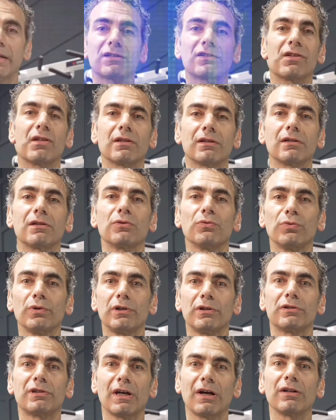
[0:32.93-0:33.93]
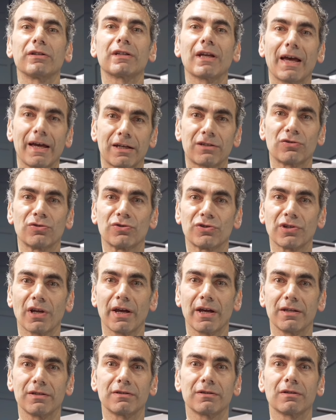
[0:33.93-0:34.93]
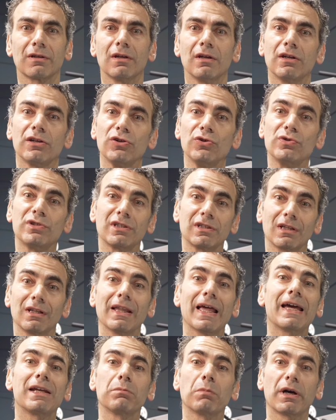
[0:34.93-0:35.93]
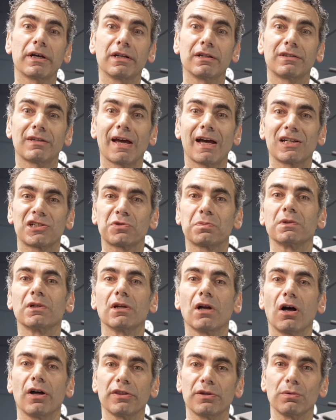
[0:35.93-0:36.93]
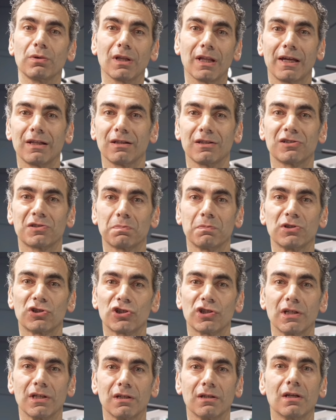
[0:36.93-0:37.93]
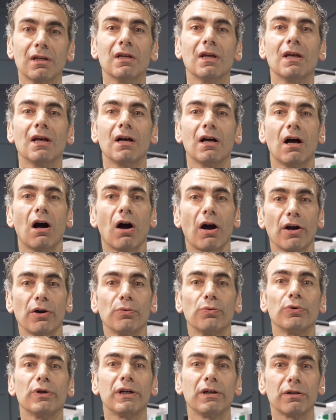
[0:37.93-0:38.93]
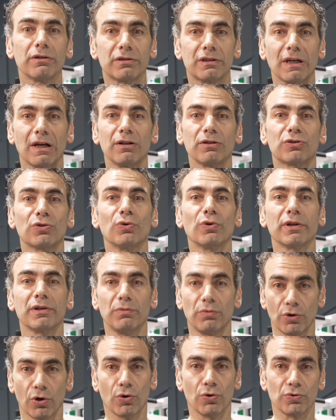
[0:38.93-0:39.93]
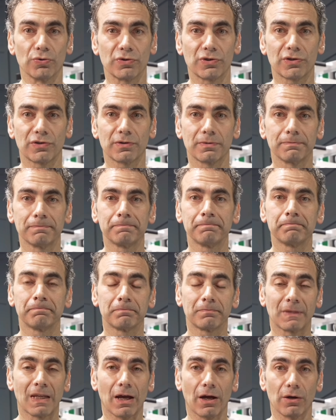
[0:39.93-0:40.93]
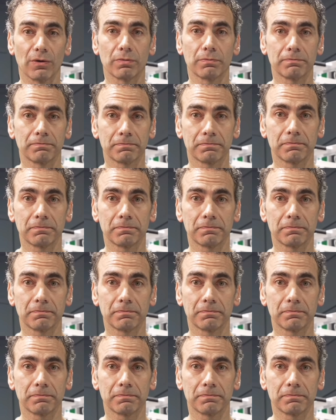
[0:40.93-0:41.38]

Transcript: excellent rear delt exercise using the Landmine attachment on the Relentless Machine are rear deltoid rows. Now,